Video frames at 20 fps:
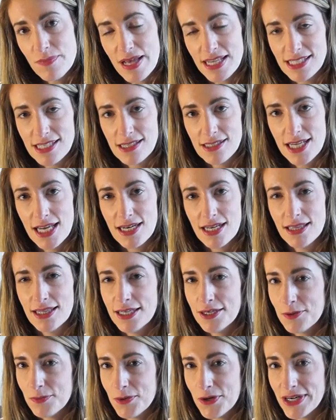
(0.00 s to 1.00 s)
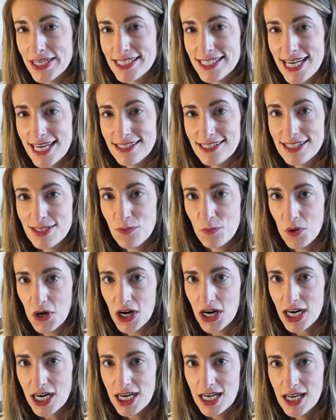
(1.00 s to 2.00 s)
messes and a little more intense in
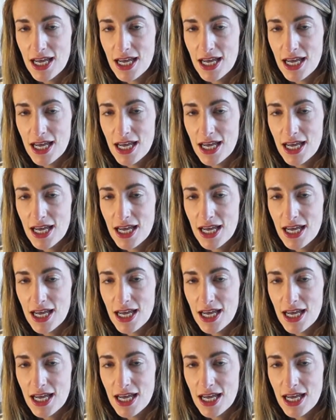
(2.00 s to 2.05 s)
work,